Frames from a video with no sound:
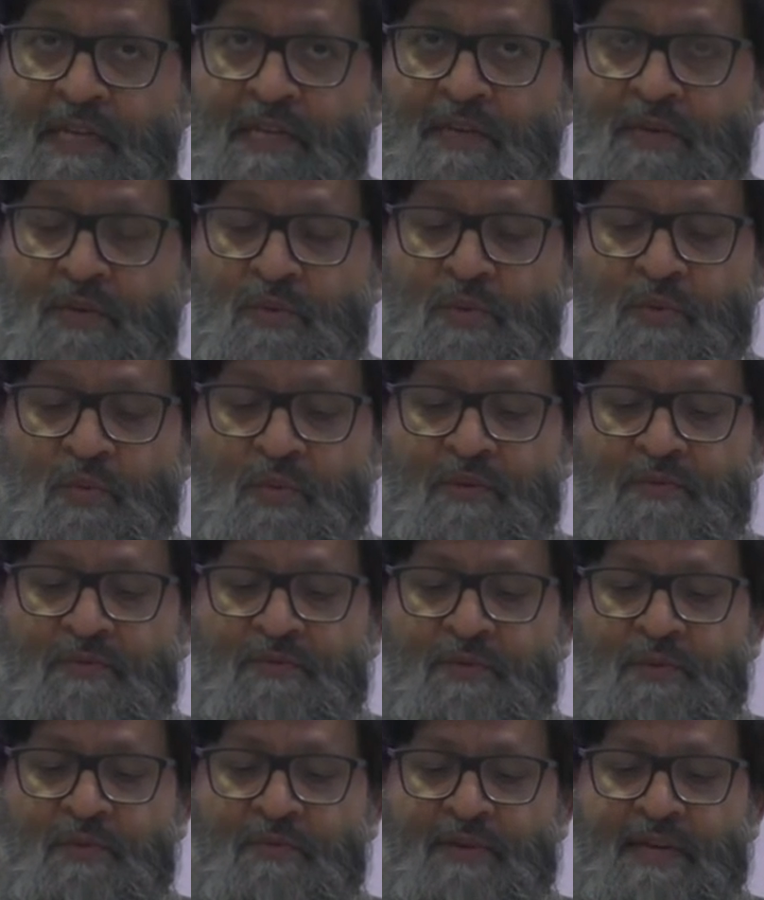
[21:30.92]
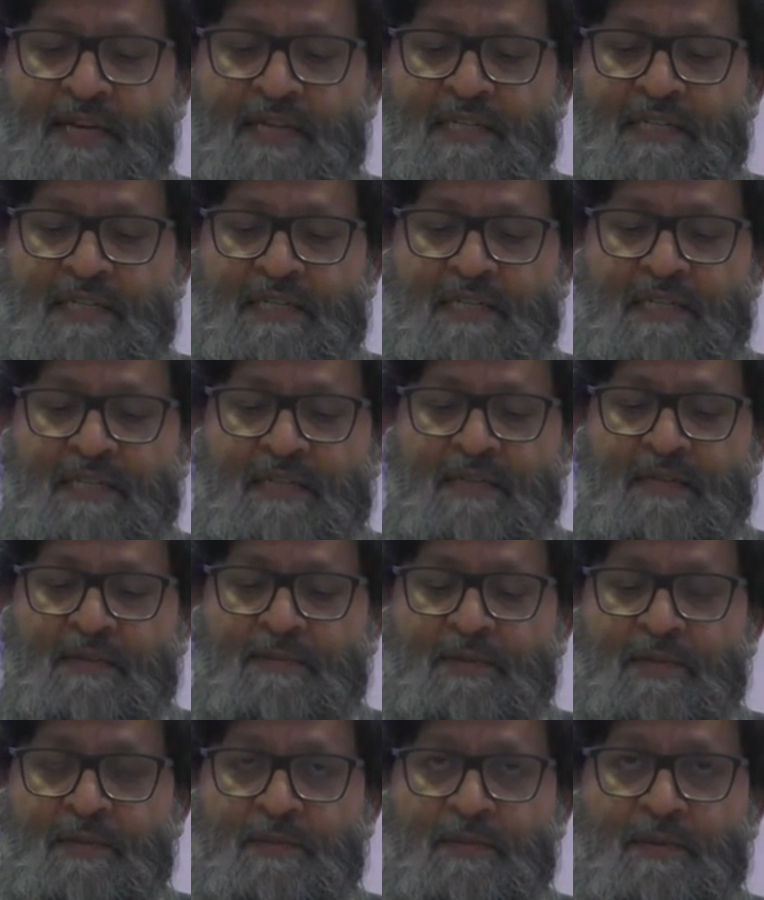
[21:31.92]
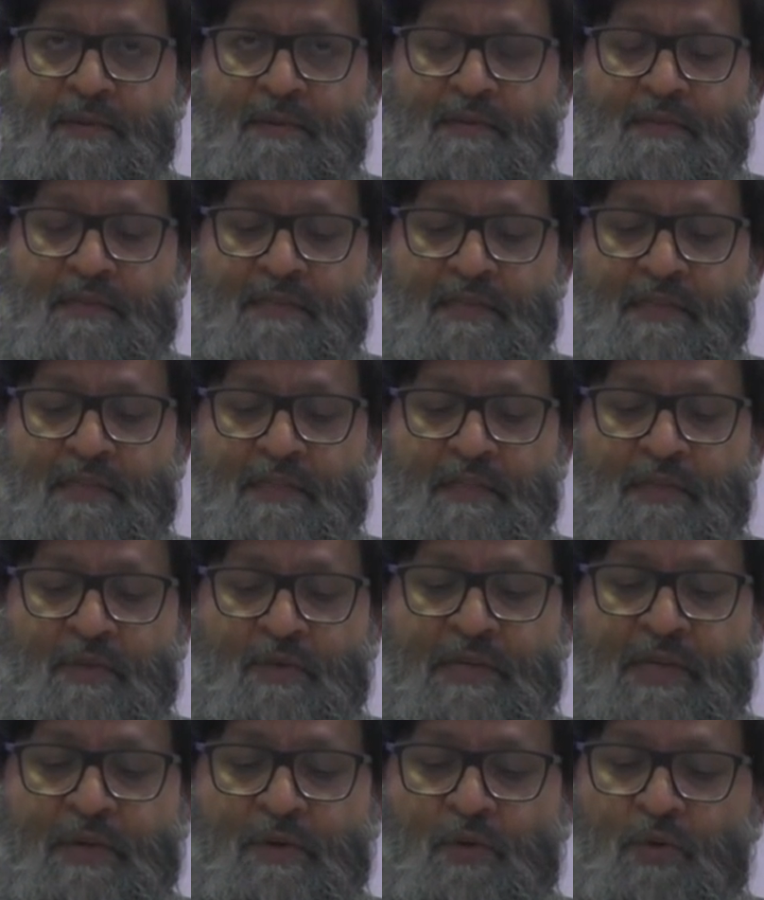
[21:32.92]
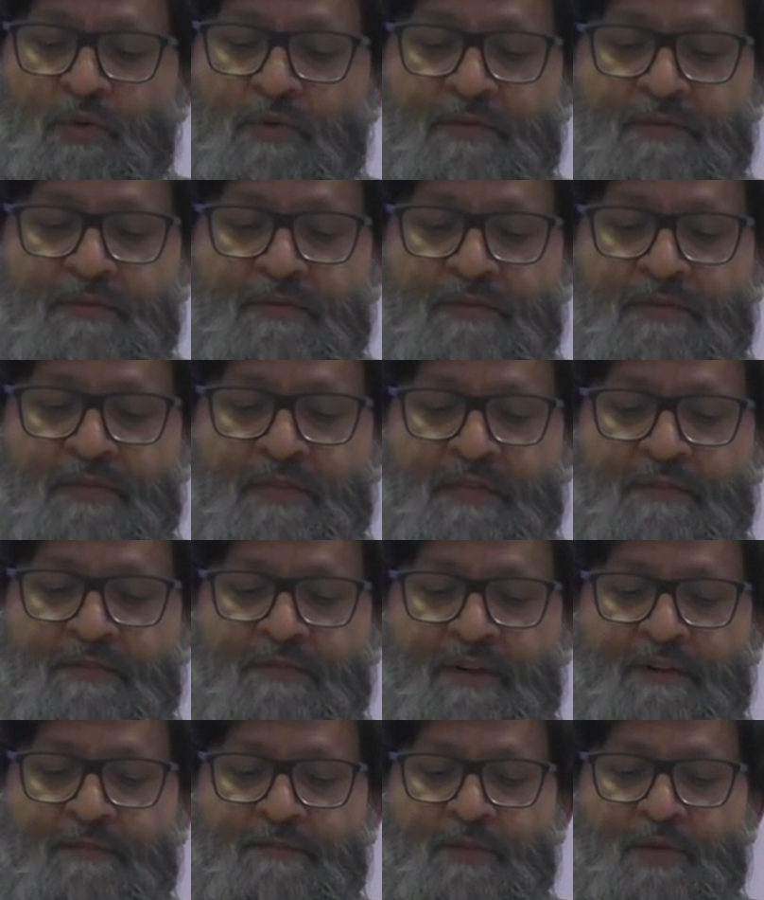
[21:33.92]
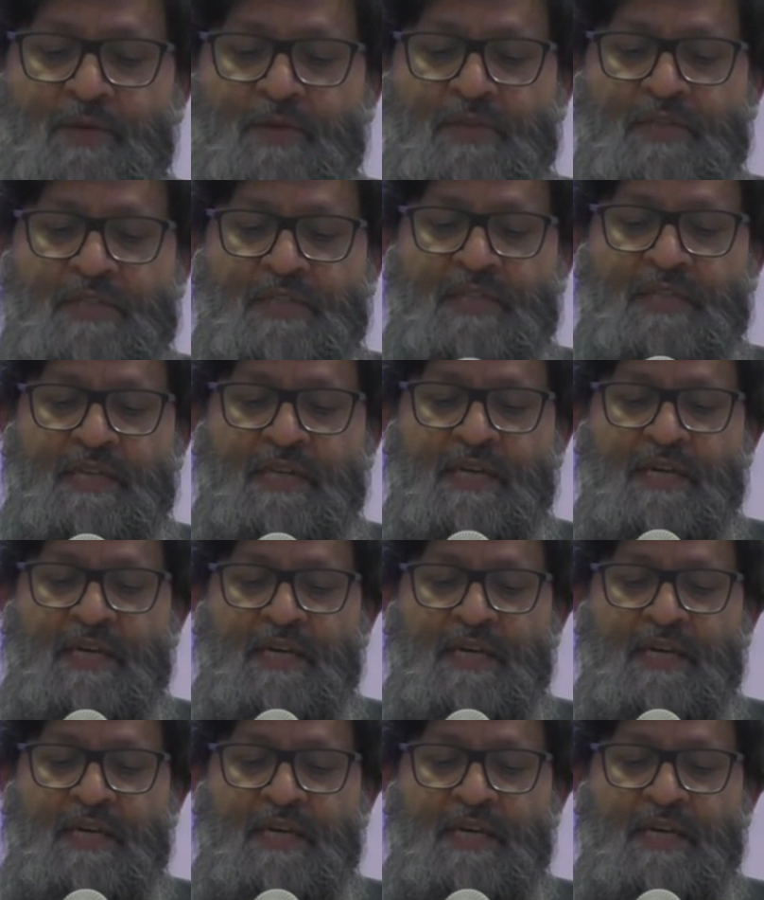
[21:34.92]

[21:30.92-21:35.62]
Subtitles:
You know, we've had people look at all of the 35 books.